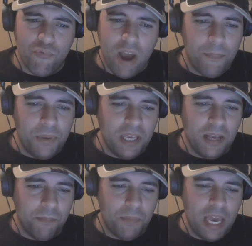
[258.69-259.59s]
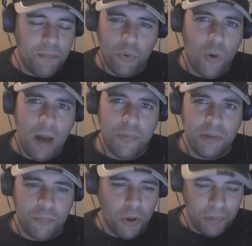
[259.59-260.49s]
wrapping people up
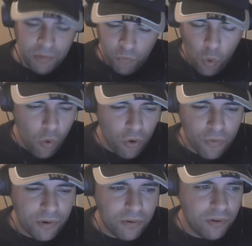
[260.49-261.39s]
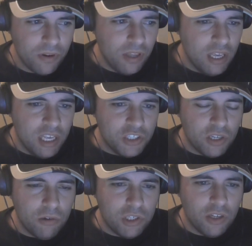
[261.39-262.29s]
and then putting them in water? And
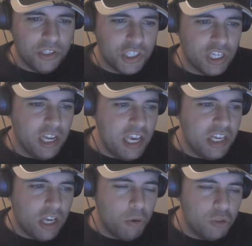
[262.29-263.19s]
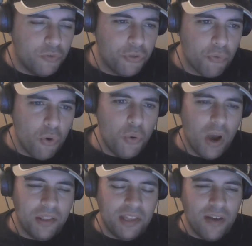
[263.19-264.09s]
so it looks like Selene goes
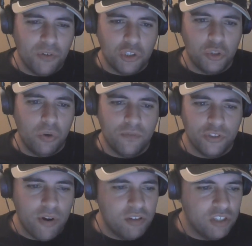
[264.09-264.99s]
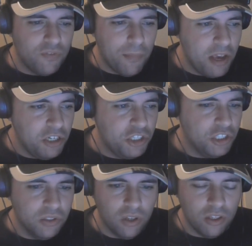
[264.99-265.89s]
through another sort of
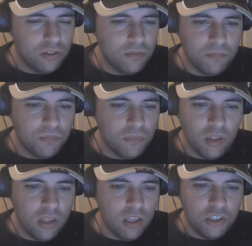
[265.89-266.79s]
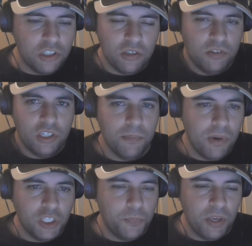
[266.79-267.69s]
transformation. It
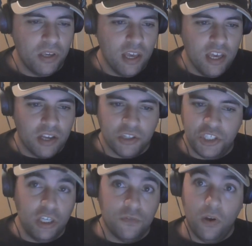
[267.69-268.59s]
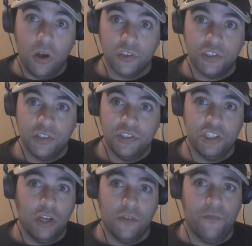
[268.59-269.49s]
must be, because she is fast.
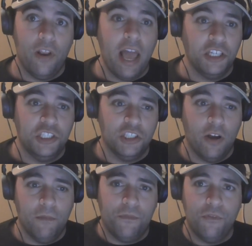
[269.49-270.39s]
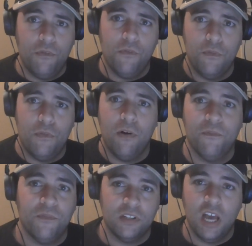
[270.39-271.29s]
She's like the Flash. She's like
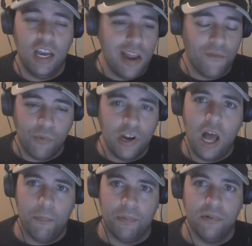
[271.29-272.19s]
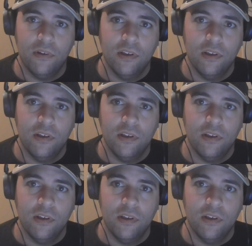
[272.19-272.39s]
cutting everyone up.